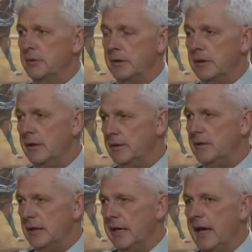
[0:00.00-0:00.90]

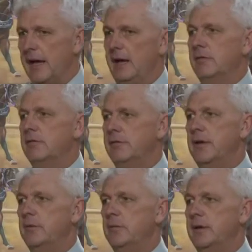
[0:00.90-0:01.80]
into the gang
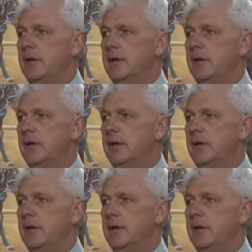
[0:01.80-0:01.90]
family.